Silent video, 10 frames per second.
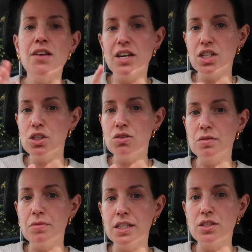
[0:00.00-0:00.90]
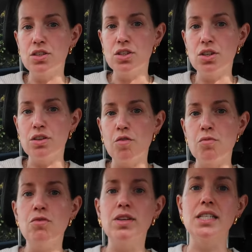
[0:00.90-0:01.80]
I've actually got some things to show you that I've
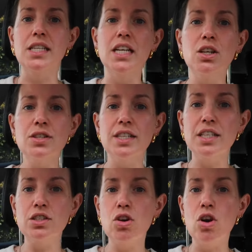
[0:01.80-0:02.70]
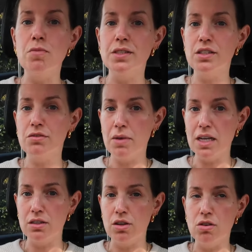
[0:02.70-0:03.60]
bought recently, including this top. This is from
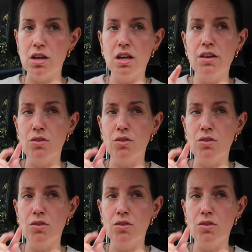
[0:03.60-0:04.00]
Adanola.